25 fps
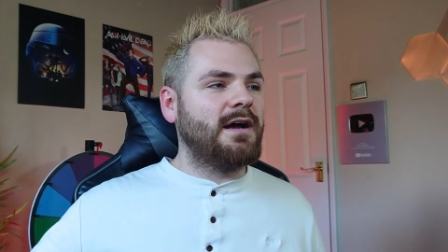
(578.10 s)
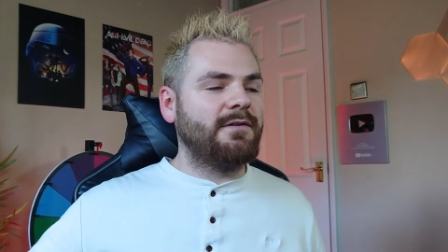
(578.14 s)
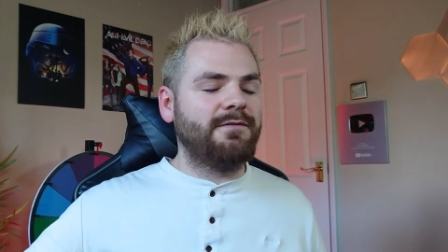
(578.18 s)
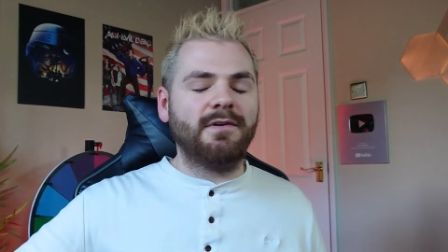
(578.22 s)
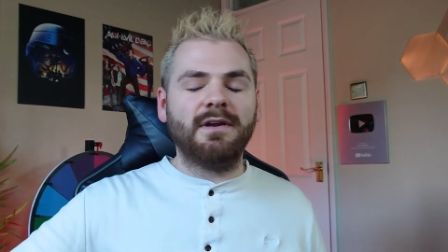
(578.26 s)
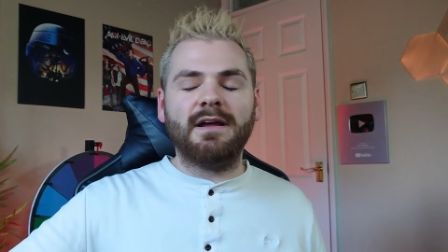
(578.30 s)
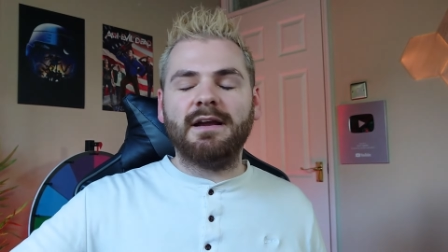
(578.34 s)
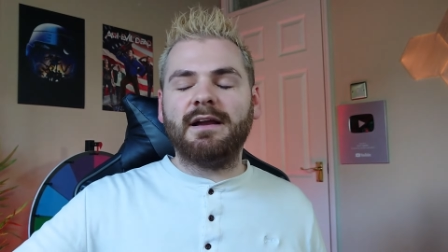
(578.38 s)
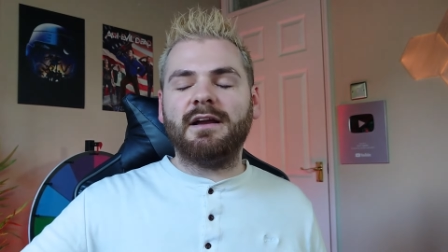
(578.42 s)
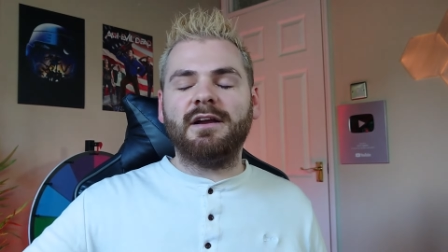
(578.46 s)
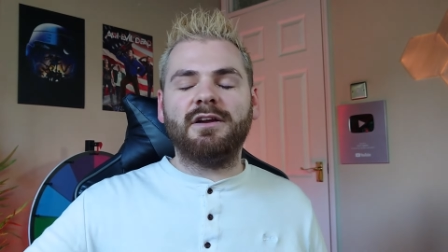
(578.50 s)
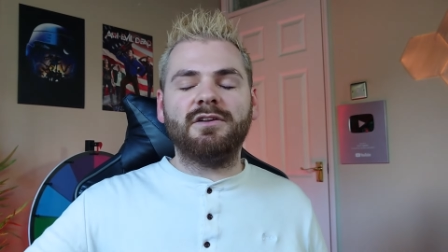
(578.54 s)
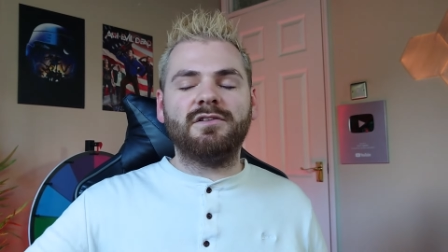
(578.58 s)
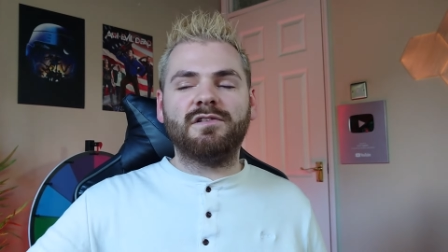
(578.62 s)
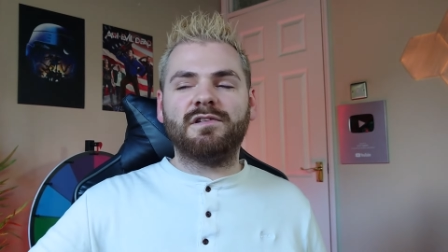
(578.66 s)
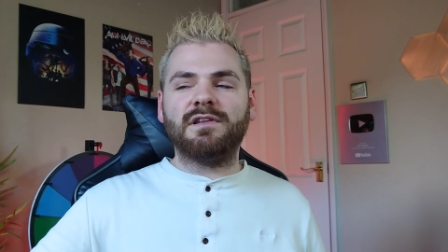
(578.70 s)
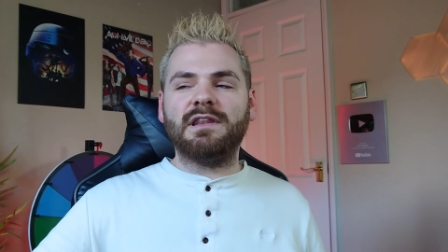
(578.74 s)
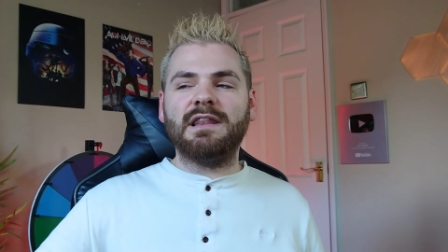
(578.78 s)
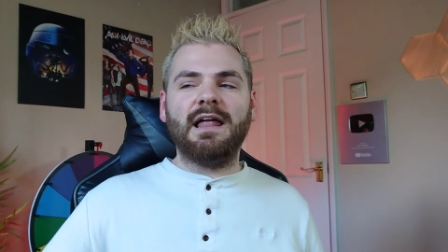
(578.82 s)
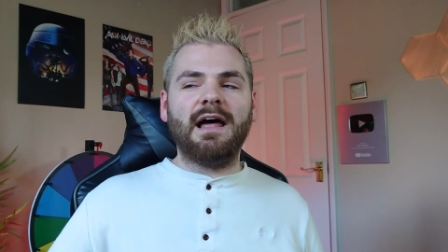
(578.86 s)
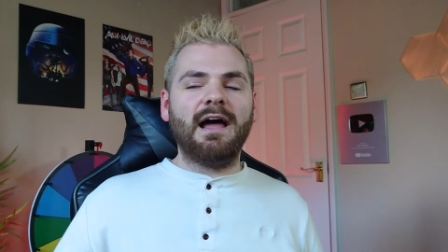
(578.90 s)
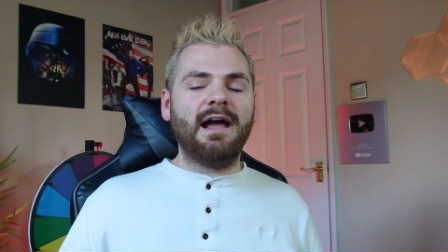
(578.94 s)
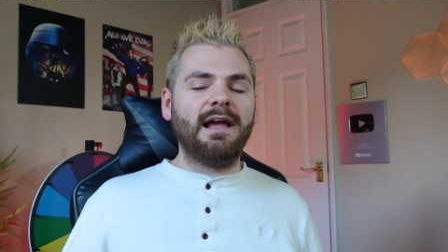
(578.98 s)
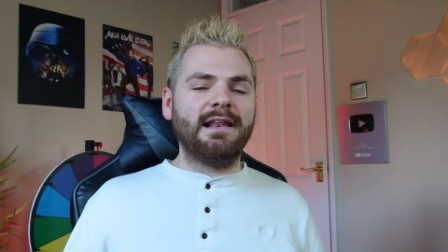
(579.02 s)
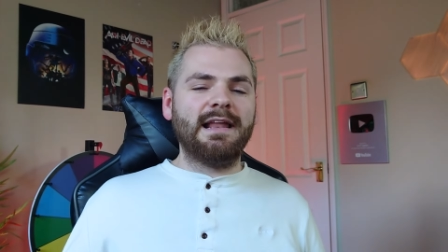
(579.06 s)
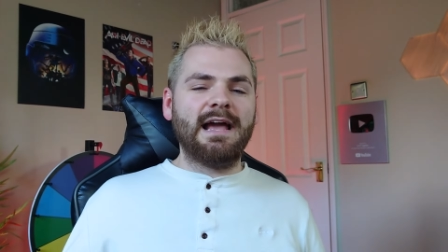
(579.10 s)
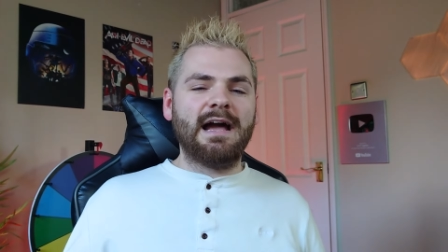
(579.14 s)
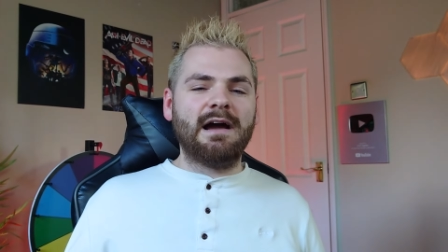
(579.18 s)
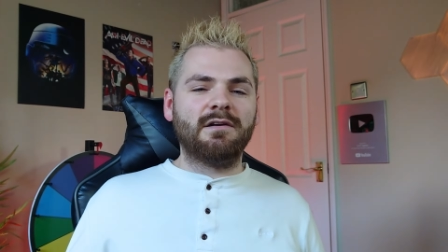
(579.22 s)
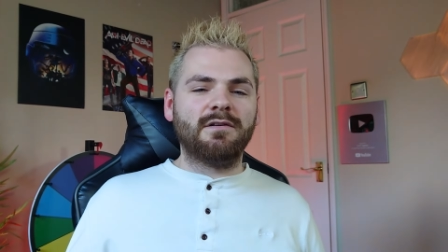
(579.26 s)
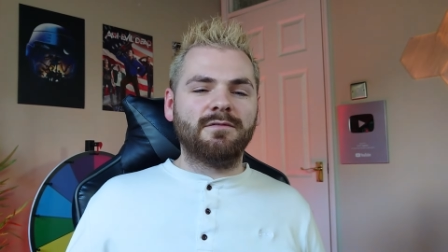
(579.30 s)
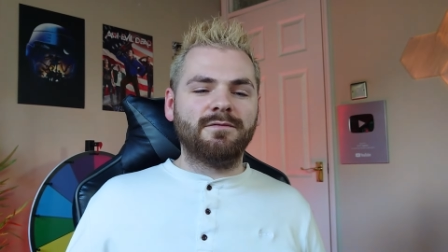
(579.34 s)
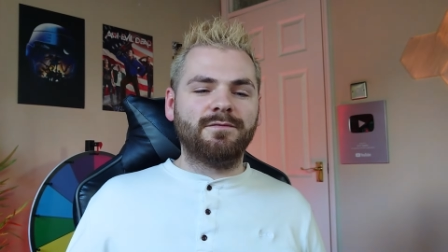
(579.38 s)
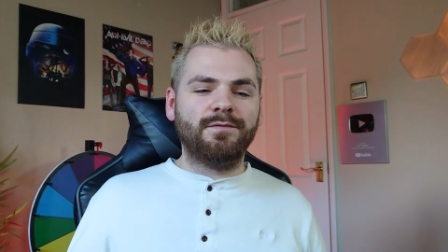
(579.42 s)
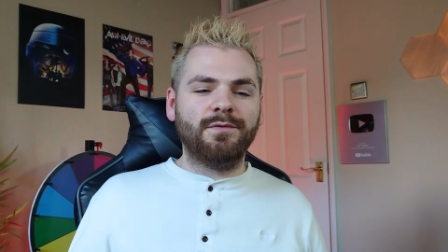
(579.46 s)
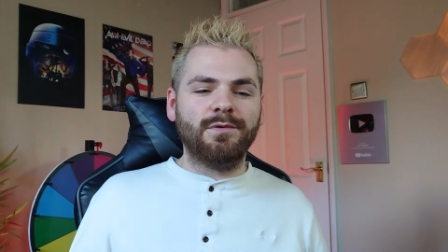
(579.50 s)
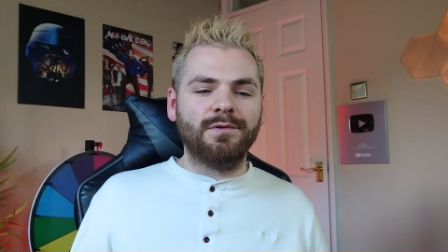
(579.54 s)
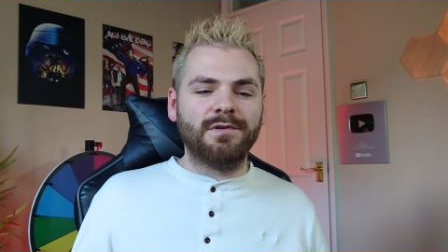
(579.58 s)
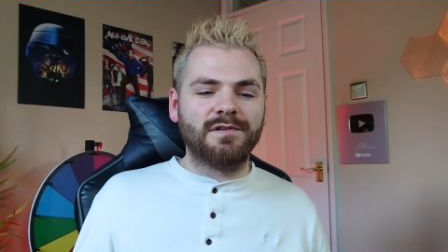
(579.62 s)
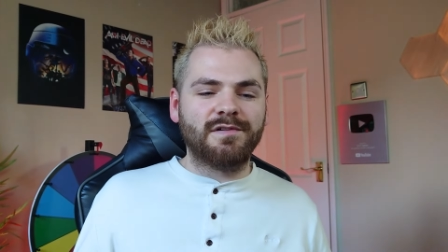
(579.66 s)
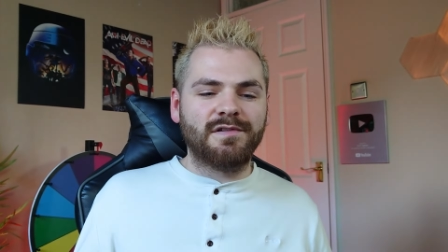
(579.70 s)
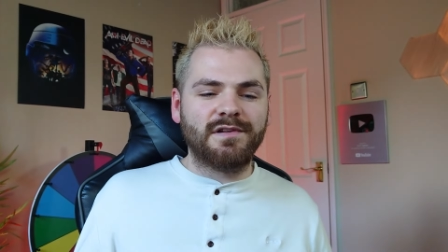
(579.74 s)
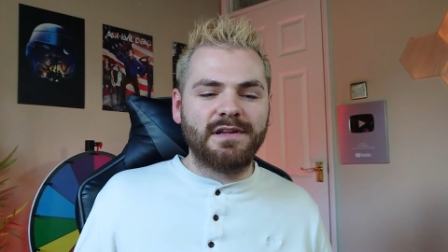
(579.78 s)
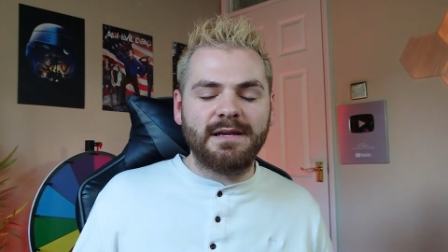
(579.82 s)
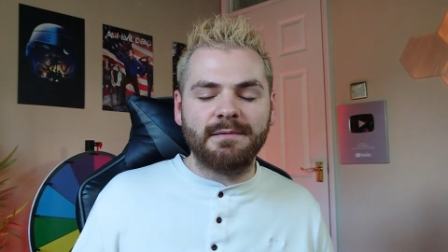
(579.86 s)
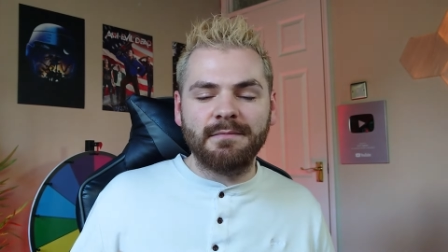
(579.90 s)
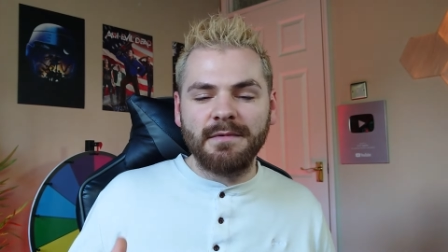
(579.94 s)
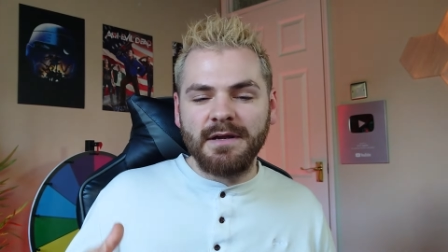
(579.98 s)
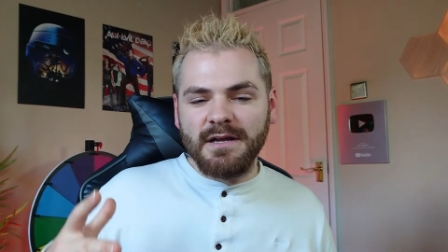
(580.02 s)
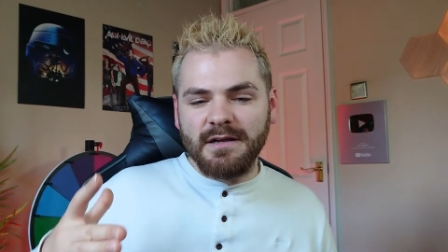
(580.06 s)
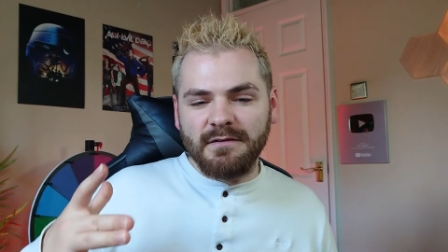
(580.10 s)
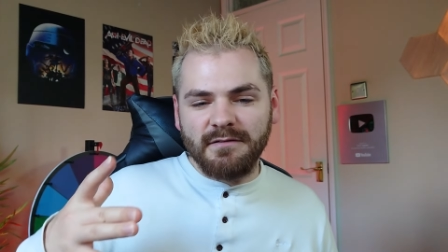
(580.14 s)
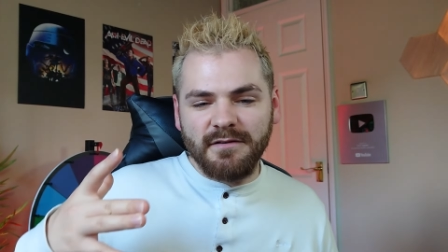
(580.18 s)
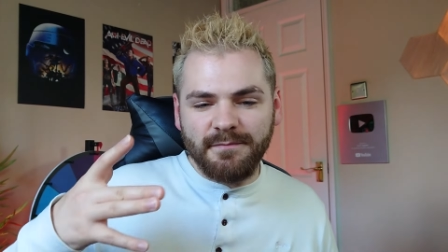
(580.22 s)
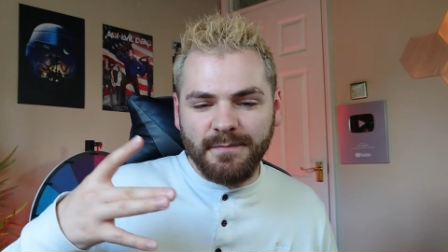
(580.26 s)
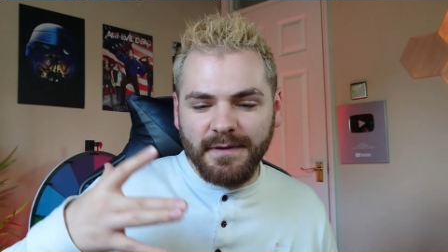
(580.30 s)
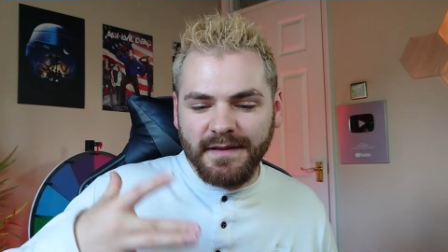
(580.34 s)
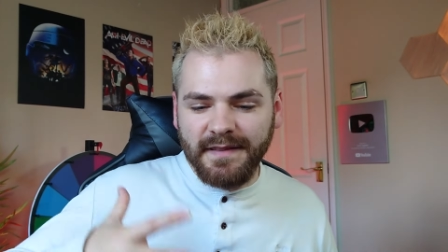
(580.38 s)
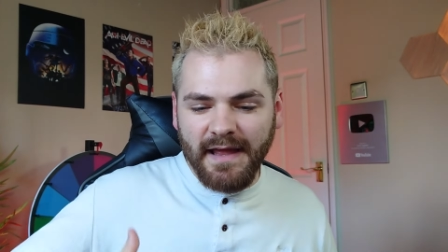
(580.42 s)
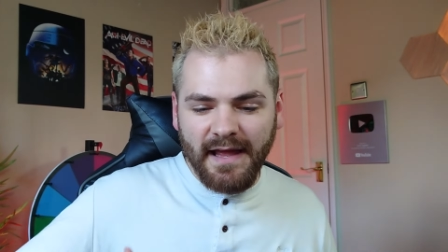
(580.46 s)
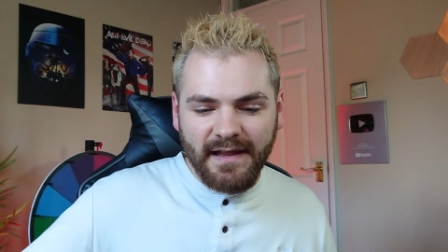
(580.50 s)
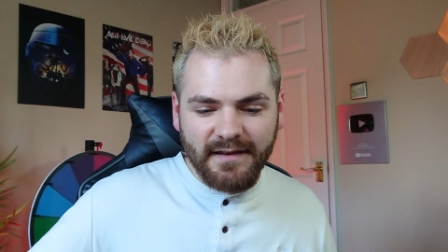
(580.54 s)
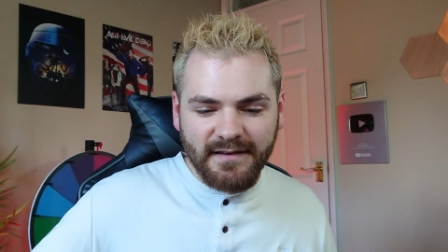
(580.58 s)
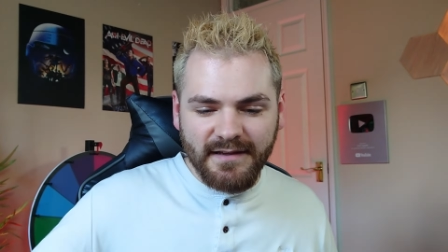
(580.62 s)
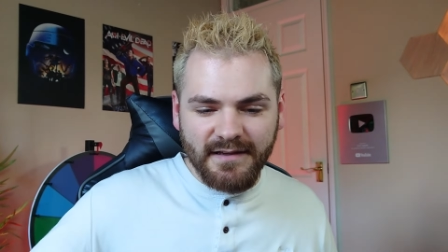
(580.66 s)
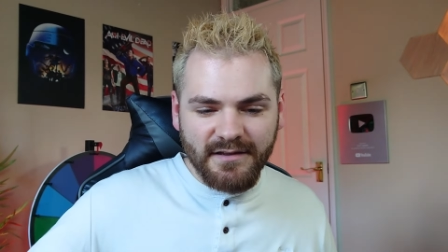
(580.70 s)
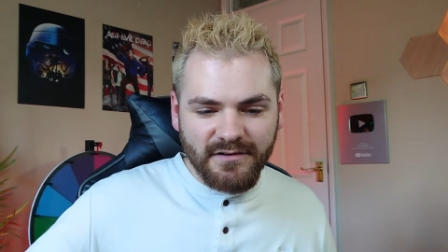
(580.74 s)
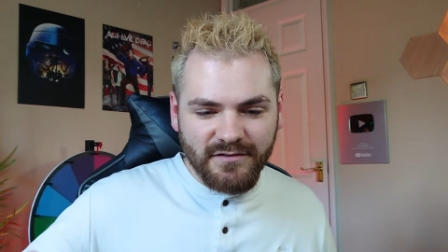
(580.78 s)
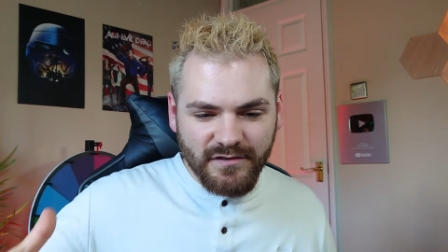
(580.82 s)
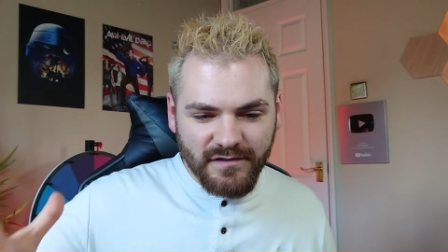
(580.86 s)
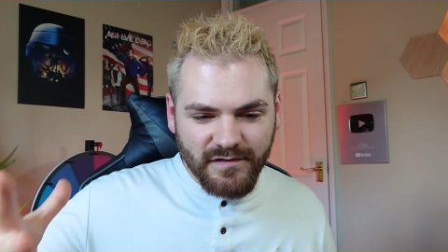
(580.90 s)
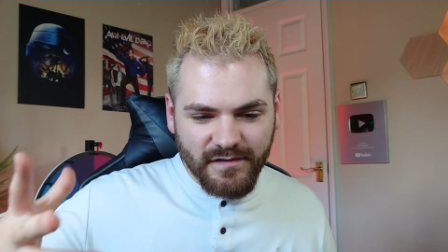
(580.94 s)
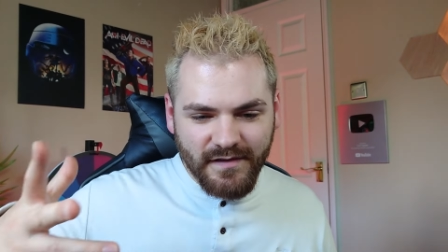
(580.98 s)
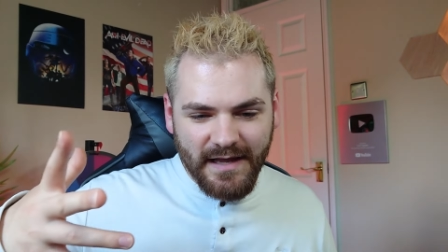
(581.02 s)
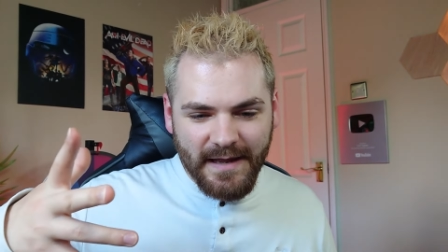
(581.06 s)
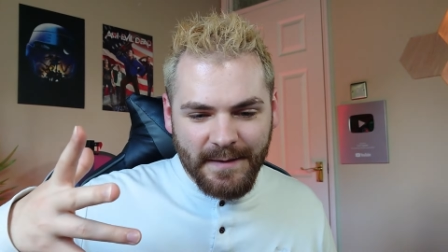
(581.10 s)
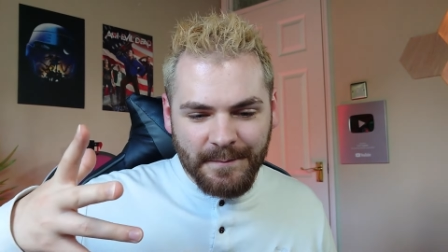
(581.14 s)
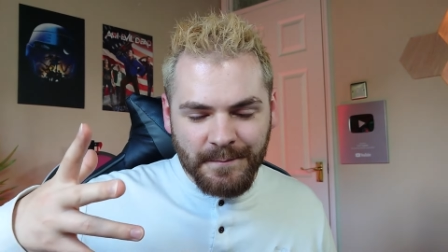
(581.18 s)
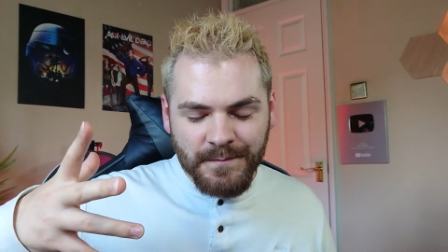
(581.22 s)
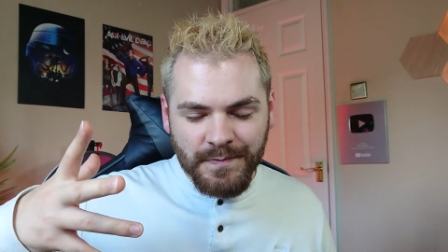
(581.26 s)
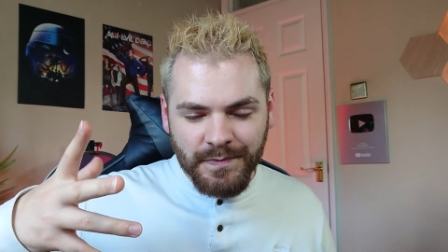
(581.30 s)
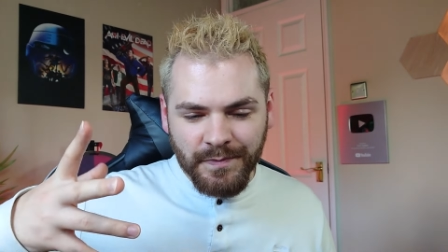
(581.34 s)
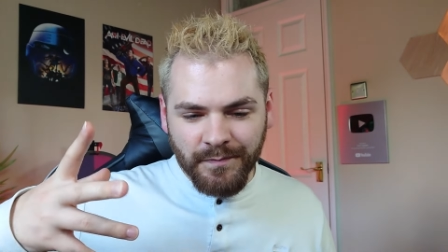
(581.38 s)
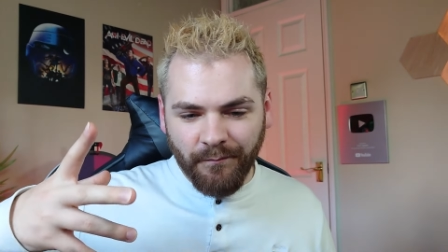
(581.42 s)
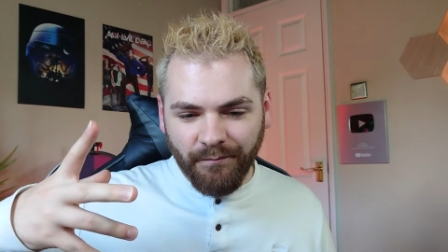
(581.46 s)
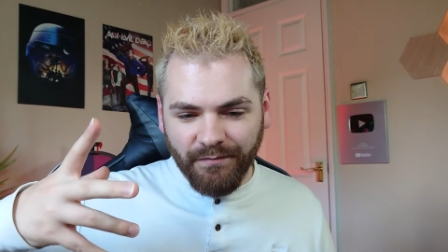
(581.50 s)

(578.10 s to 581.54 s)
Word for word: I feel like I could just lie down and fall asleep with Nadia, just like